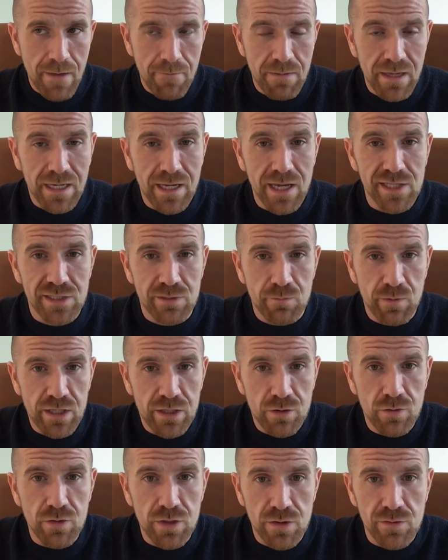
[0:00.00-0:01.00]
because we
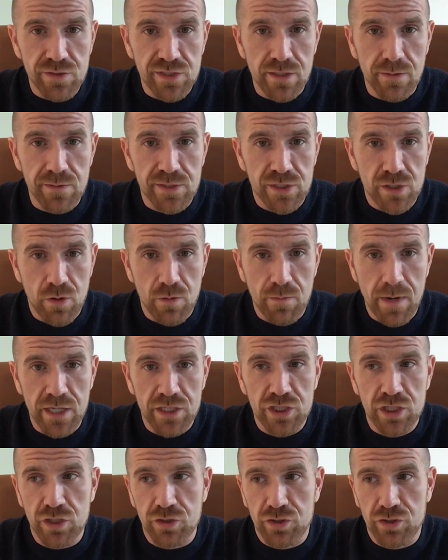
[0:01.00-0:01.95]
do use them so much